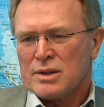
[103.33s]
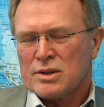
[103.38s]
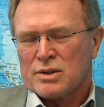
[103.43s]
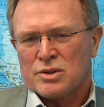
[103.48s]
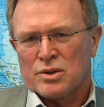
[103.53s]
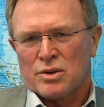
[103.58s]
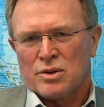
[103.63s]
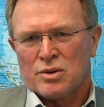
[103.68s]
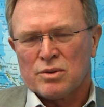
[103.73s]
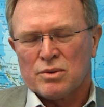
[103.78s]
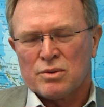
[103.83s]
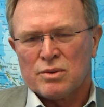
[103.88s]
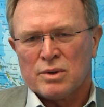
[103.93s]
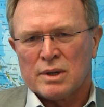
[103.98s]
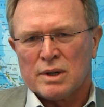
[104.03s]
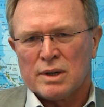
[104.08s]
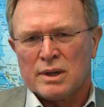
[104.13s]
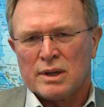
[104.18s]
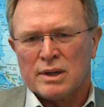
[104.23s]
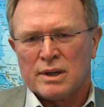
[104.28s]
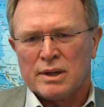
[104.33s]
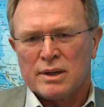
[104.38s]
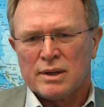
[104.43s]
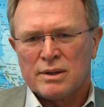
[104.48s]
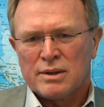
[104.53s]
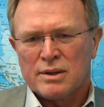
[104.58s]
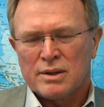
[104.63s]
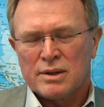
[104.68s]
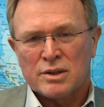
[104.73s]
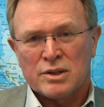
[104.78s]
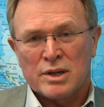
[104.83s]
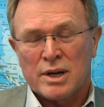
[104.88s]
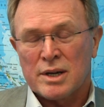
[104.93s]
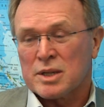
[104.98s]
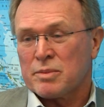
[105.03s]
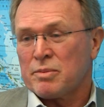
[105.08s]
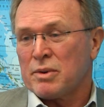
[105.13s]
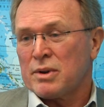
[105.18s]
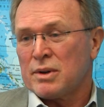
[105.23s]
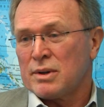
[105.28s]
So
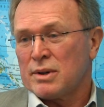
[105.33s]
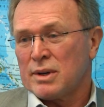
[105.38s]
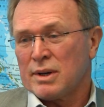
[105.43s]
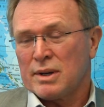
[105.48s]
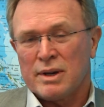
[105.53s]
China's been,